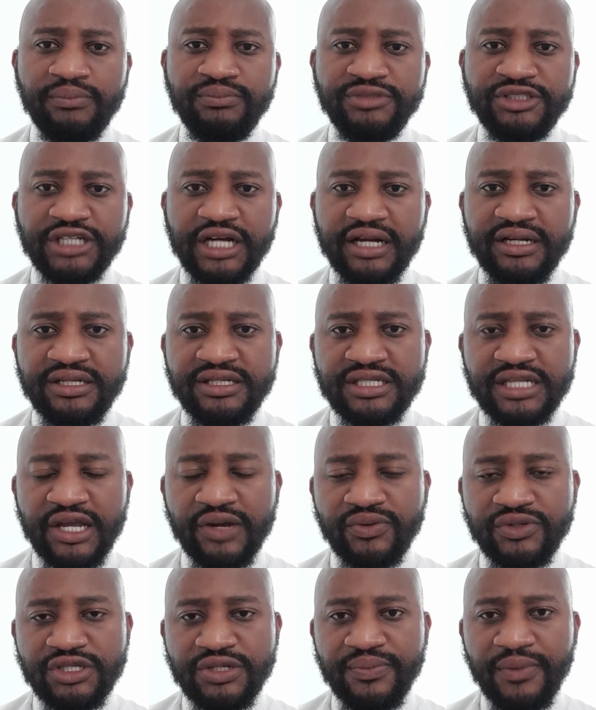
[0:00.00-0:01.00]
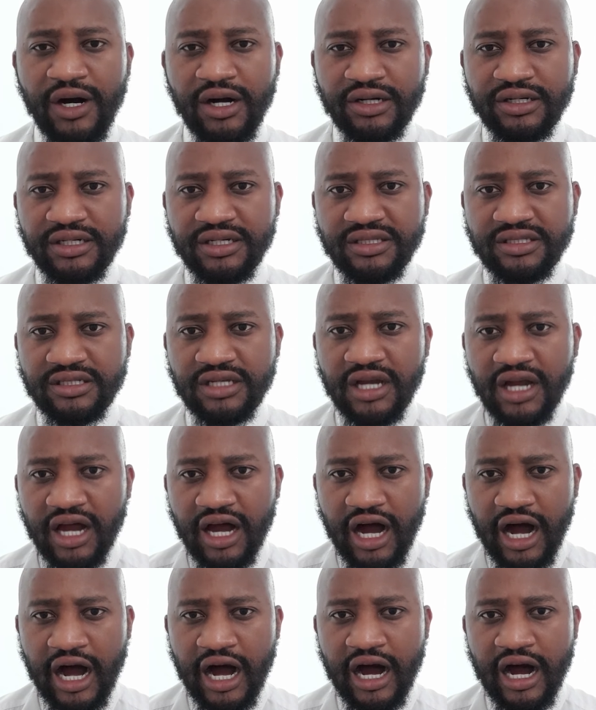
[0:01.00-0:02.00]
Chinese equity markets
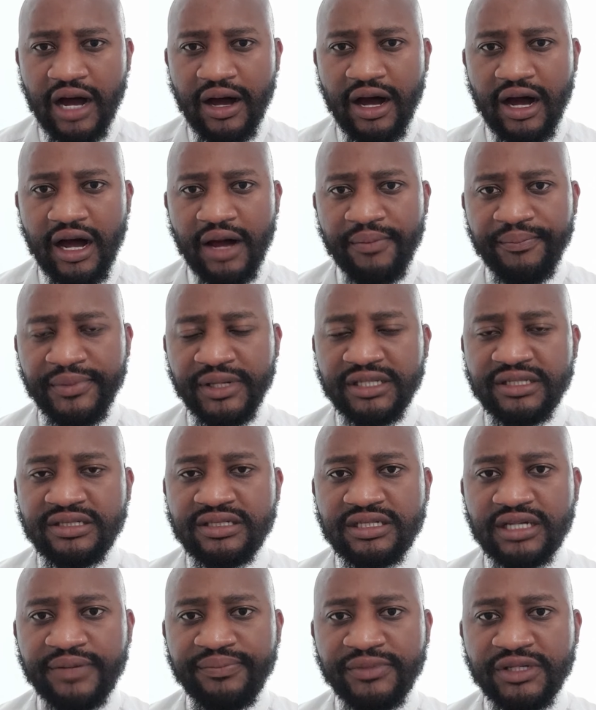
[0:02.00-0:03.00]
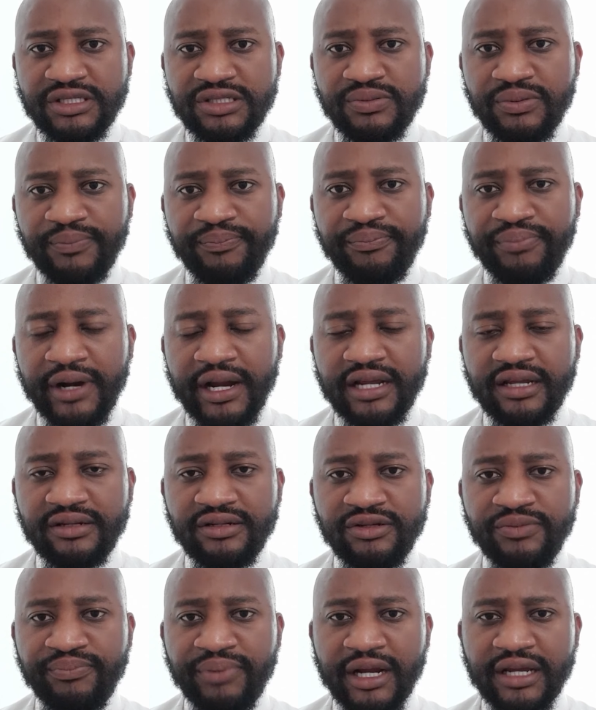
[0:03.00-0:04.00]
amidst
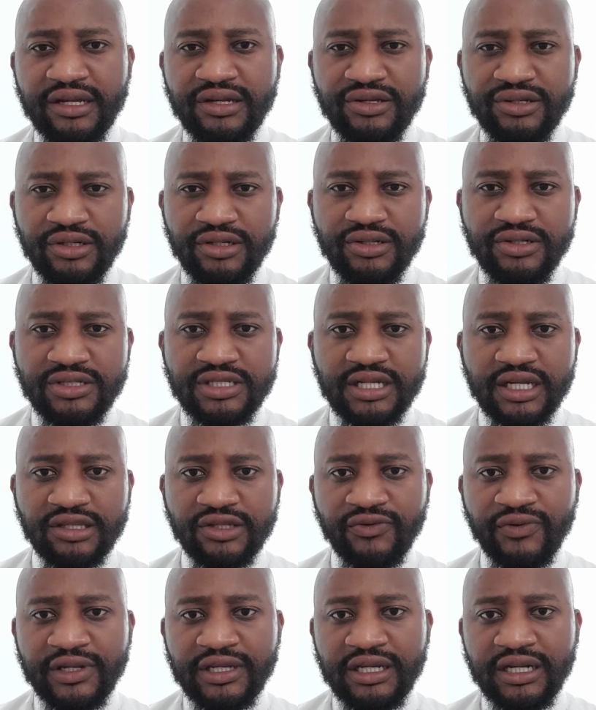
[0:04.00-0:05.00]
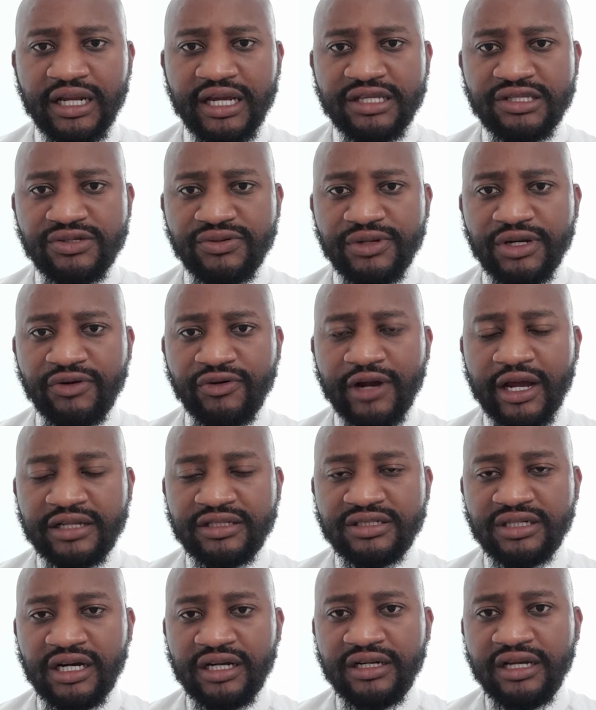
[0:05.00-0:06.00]
breaking news that the regulatory
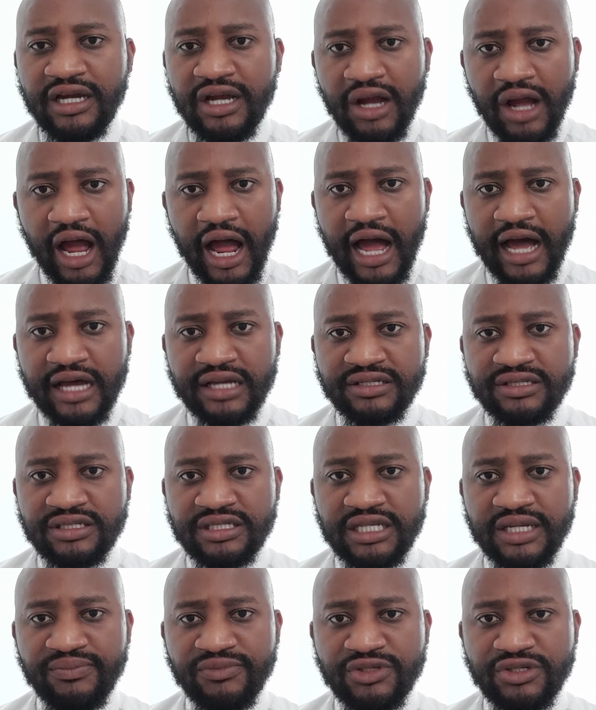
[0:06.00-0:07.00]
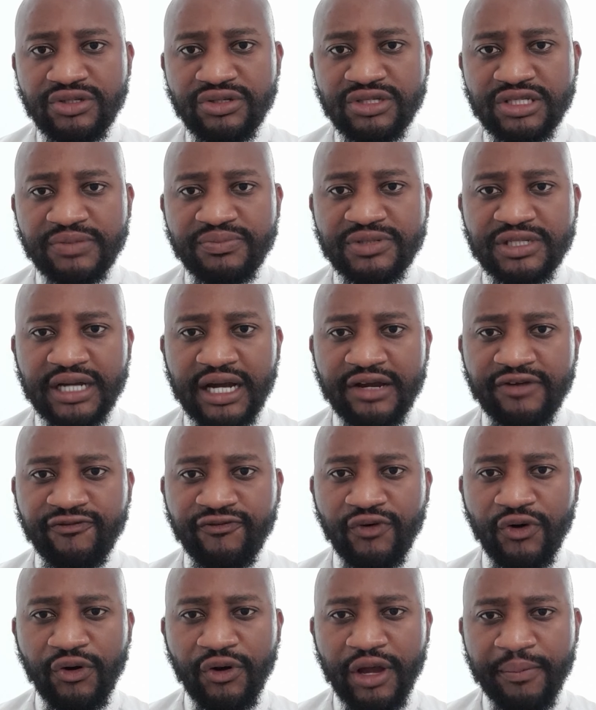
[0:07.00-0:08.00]
crackdown has seemed to subside
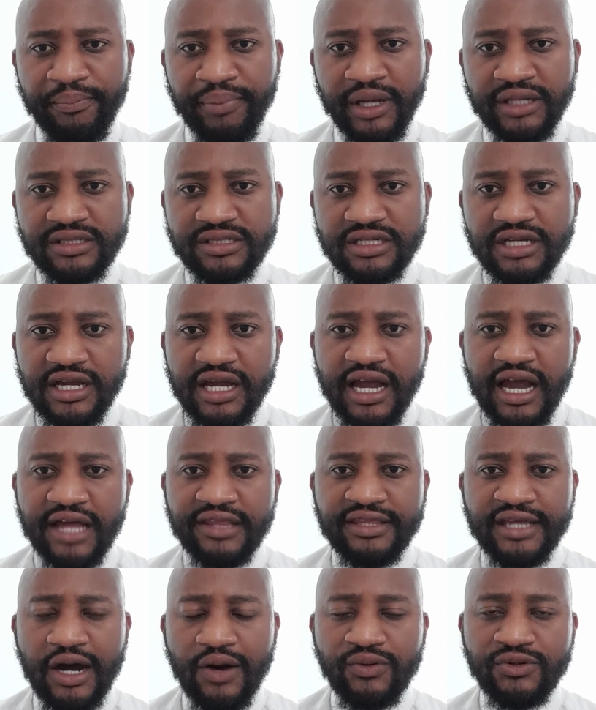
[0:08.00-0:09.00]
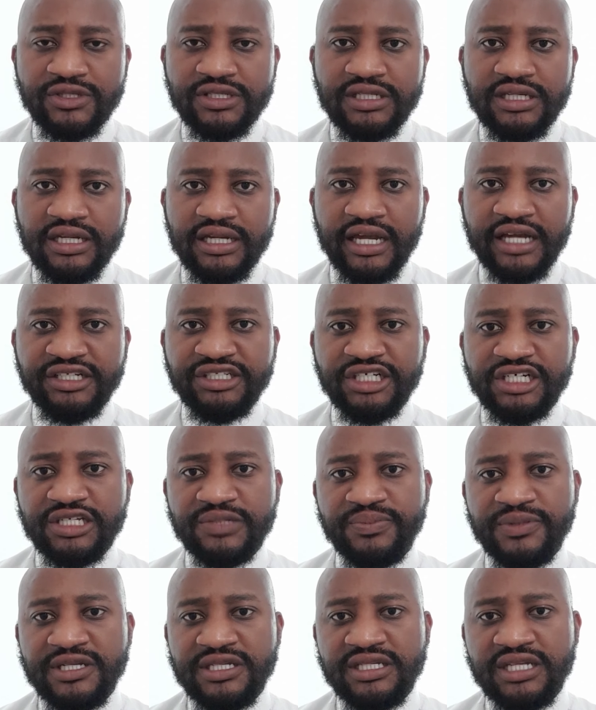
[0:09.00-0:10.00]
for a bit, and that would see
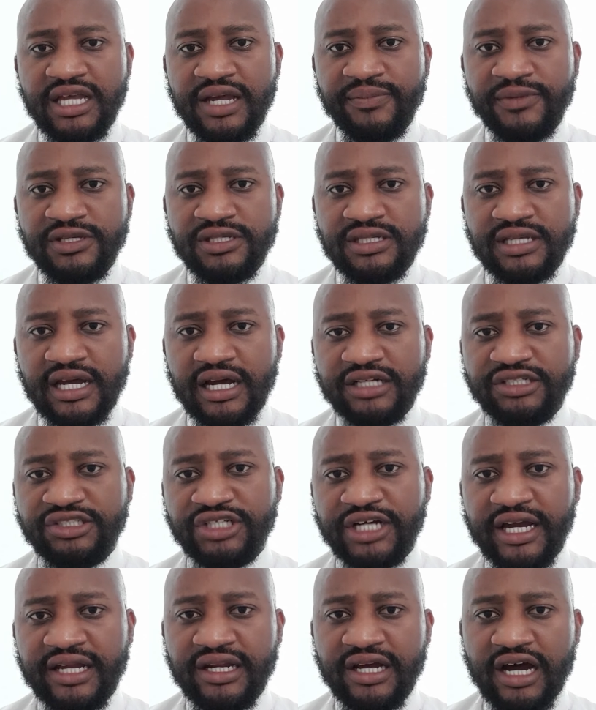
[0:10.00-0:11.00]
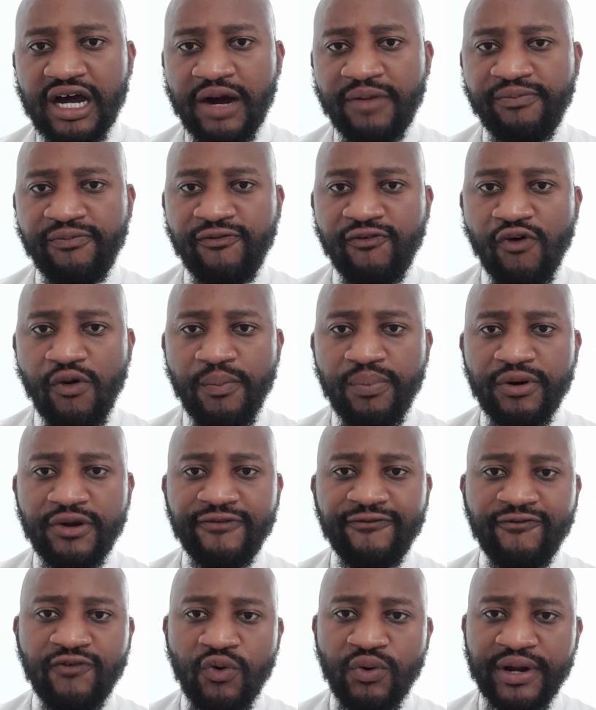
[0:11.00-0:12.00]
HSBC MSCI China up
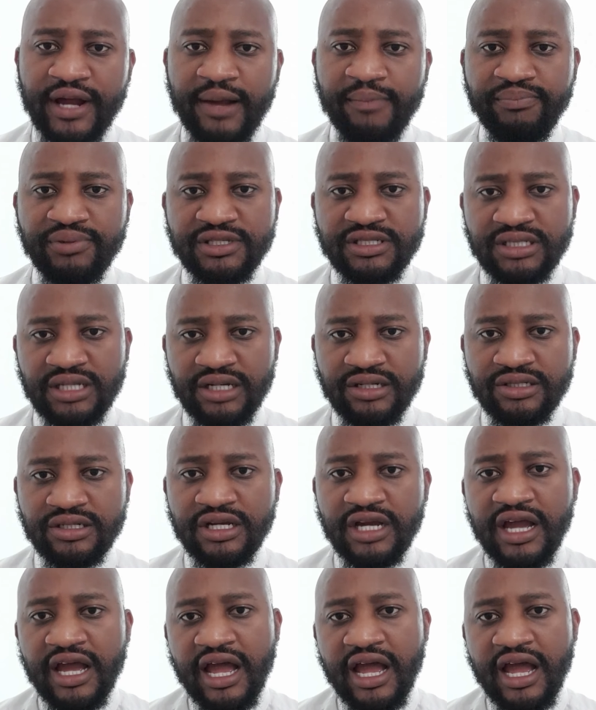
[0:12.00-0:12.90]
4.49%,